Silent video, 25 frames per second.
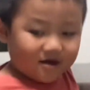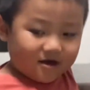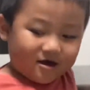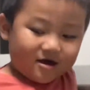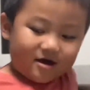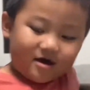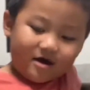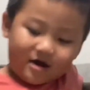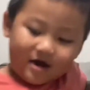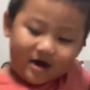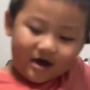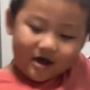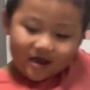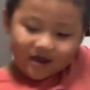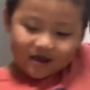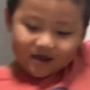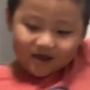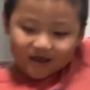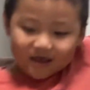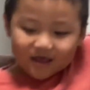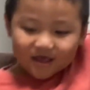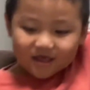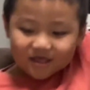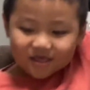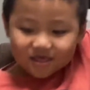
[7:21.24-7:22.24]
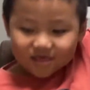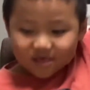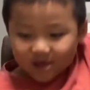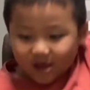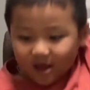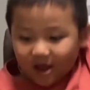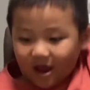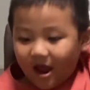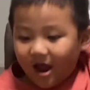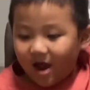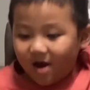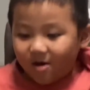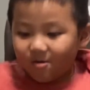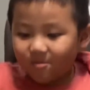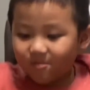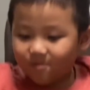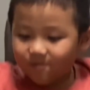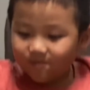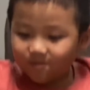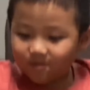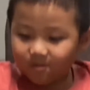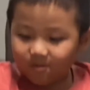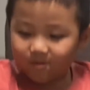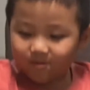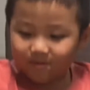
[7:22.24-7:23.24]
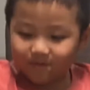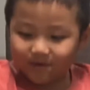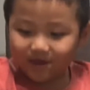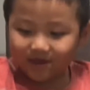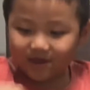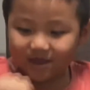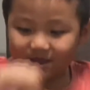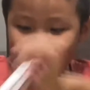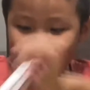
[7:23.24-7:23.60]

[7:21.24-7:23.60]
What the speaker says: I get the alphabet.